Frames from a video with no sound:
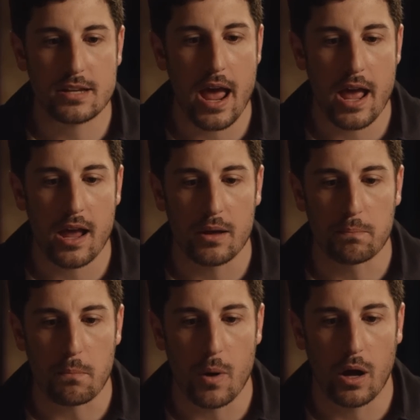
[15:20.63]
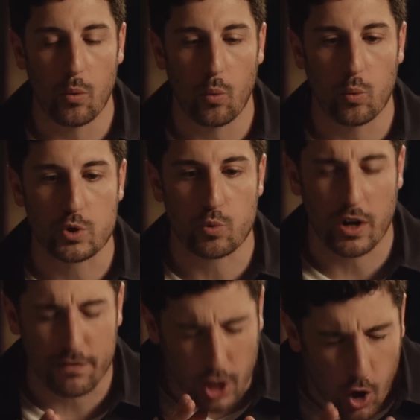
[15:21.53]
day was one
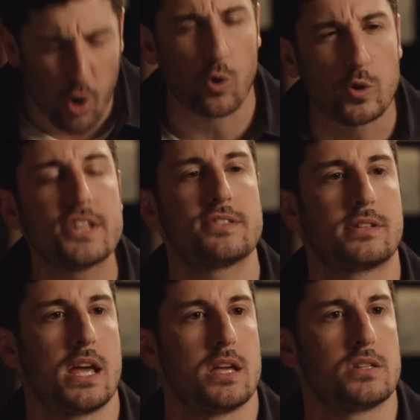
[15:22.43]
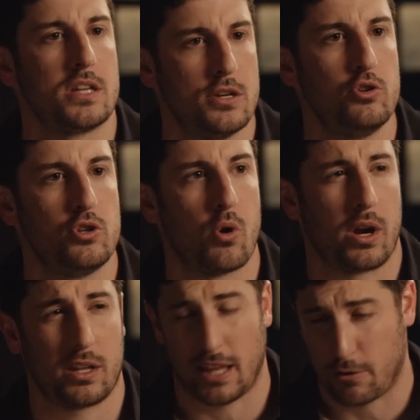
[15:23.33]
of the coldest days in New
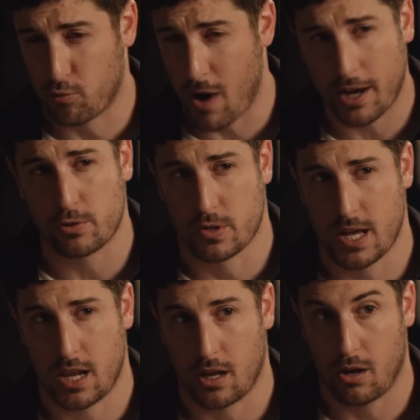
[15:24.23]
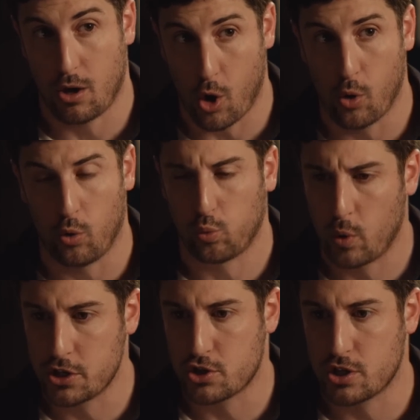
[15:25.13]
York, like record-setting cold,
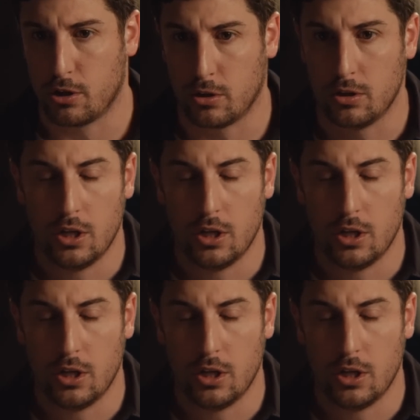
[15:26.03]
wind chill,